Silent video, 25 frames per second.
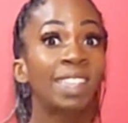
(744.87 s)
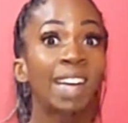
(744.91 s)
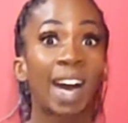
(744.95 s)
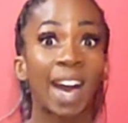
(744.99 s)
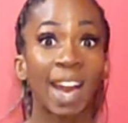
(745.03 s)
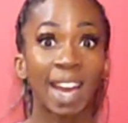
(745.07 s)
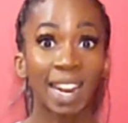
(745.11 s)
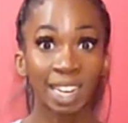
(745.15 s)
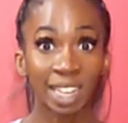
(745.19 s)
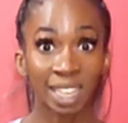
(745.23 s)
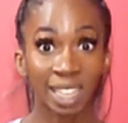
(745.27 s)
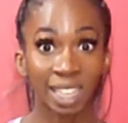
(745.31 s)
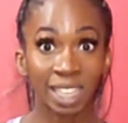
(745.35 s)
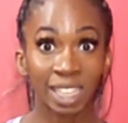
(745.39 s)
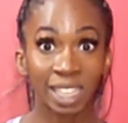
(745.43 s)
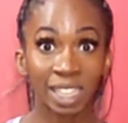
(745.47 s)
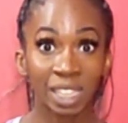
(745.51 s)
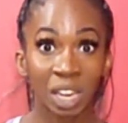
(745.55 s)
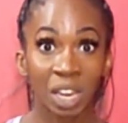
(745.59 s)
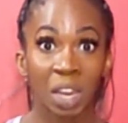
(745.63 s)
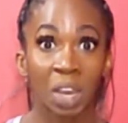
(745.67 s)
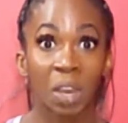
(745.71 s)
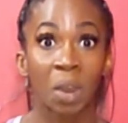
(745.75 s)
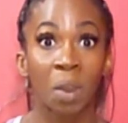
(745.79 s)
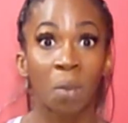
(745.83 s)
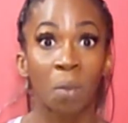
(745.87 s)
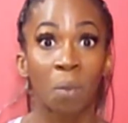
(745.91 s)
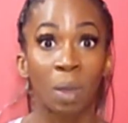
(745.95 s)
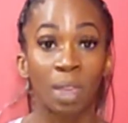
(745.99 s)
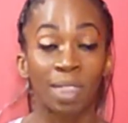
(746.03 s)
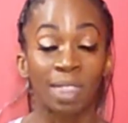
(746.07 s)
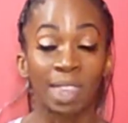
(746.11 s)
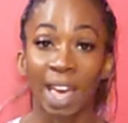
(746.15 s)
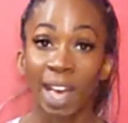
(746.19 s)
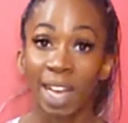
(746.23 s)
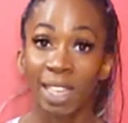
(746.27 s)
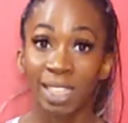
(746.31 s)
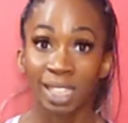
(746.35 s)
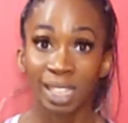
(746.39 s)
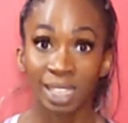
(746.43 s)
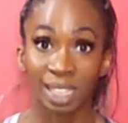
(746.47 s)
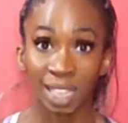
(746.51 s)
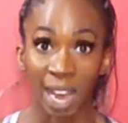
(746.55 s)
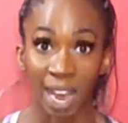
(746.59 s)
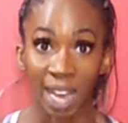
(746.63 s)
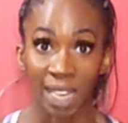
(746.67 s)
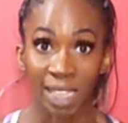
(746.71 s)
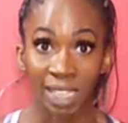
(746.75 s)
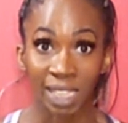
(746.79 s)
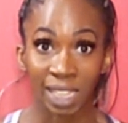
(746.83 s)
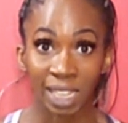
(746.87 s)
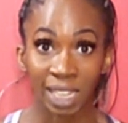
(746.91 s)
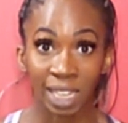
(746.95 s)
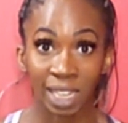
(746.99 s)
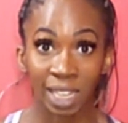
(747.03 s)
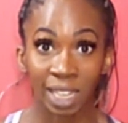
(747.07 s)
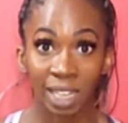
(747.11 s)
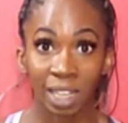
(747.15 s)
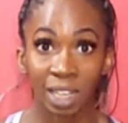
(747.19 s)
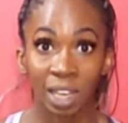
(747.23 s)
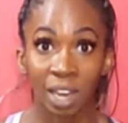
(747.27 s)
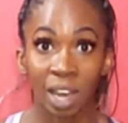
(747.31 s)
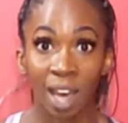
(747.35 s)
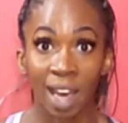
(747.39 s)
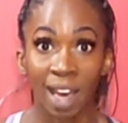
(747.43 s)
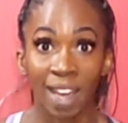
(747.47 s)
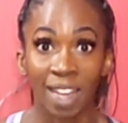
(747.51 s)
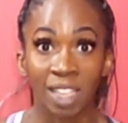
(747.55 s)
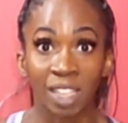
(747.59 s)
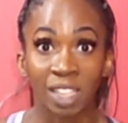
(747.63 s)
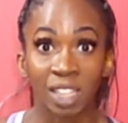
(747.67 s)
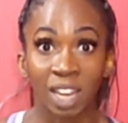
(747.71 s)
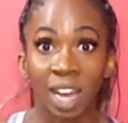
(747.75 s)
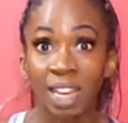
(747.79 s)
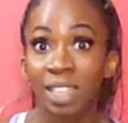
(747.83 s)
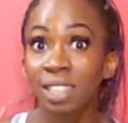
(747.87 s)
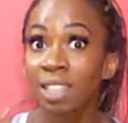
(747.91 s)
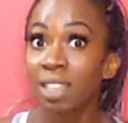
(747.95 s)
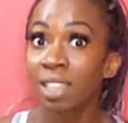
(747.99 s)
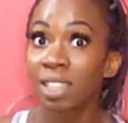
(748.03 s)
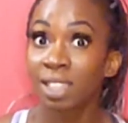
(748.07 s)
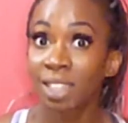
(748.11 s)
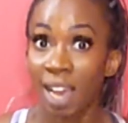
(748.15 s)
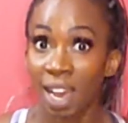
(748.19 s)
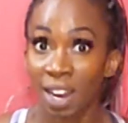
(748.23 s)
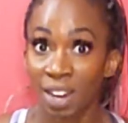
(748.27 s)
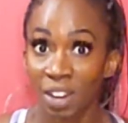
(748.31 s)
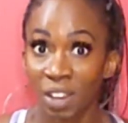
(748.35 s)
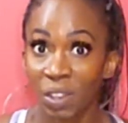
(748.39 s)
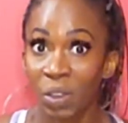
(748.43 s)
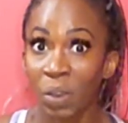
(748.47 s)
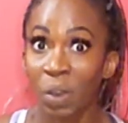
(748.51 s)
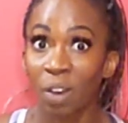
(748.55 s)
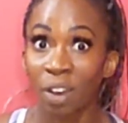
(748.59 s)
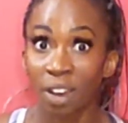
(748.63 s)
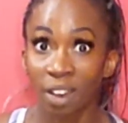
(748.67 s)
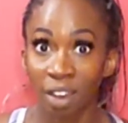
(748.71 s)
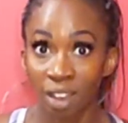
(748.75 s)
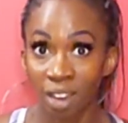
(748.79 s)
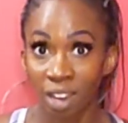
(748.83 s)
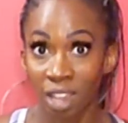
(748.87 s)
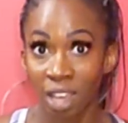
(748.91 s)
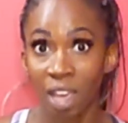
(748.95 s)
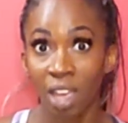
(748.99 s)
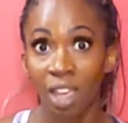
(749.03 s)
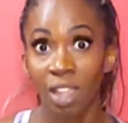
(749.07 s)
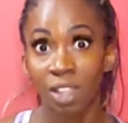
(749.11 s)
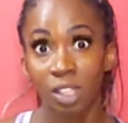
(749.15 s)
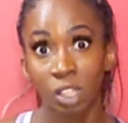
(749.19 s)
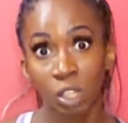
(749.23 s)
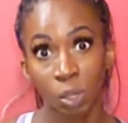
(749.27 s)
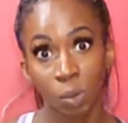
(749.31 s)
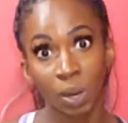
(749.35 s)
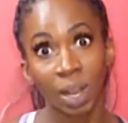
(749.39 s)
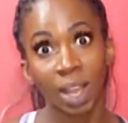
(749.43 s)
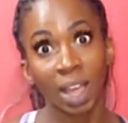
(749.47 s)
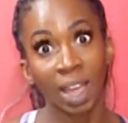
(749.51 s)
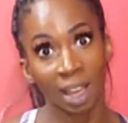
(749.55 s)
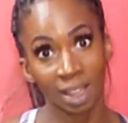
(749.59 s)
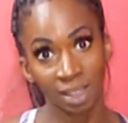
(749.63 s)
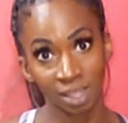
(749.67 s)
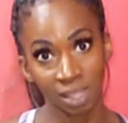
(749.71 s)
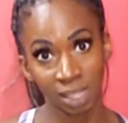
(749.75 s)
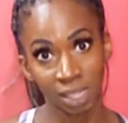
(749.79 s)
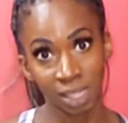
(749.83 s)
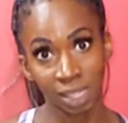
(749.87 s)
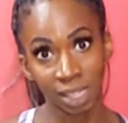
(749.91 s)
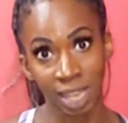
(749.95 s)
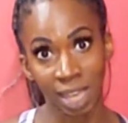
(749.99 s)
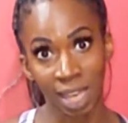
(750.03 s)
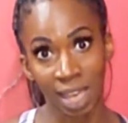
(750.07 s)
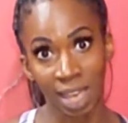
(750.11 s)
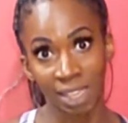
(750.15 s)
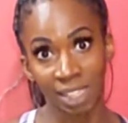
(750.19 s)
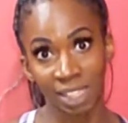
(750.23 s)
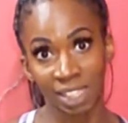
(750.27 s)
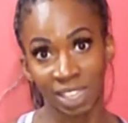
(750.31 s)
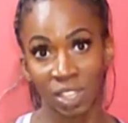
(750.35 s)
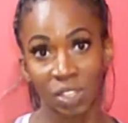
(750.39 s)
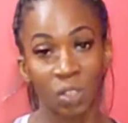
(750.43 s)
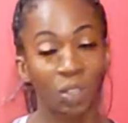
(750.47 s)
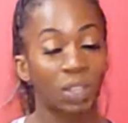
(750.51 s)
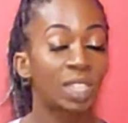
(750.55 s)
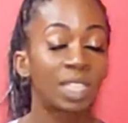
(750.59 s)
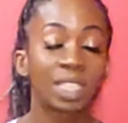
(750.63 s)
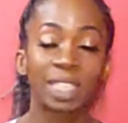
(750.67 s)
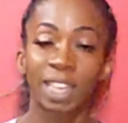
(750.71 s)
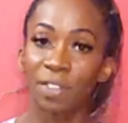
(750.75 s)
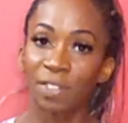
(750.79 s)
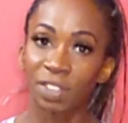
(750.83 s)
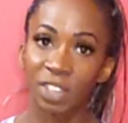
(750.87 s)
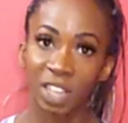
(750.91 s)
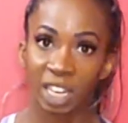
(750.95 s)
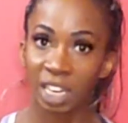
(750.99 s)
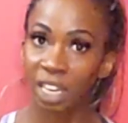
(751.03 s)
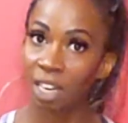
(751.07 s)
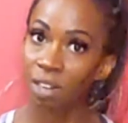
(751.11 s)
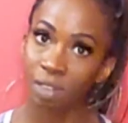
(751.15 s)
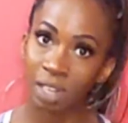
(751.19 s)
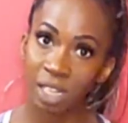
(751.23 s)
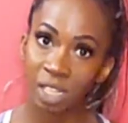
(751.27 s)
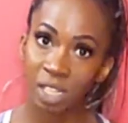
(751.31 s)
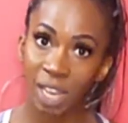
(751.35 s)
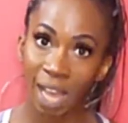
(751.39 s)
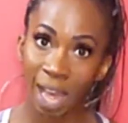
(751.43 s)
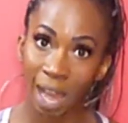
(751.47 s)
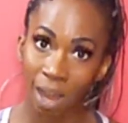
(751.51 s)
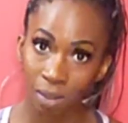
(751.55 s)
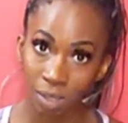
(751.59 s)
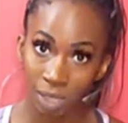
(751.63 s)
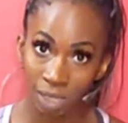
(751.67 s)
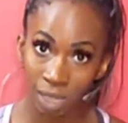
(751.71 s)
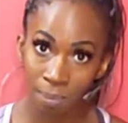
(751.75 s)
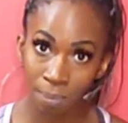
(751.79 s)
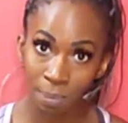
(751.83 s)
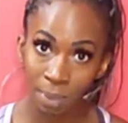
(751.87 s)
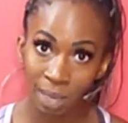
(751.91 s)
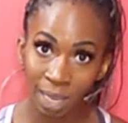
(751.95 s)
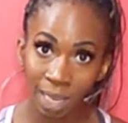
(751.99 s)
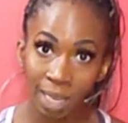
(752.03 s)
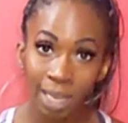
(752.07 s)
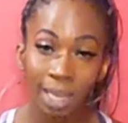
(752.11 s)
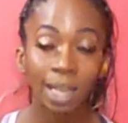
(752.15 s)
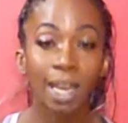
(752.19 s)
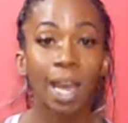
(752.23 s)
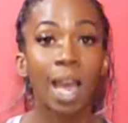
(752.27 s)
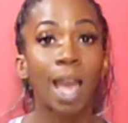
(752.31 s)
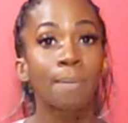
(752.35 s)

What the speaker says: guidance with exercising and understanding your hernia during exercise, then you can definitely reach out to me.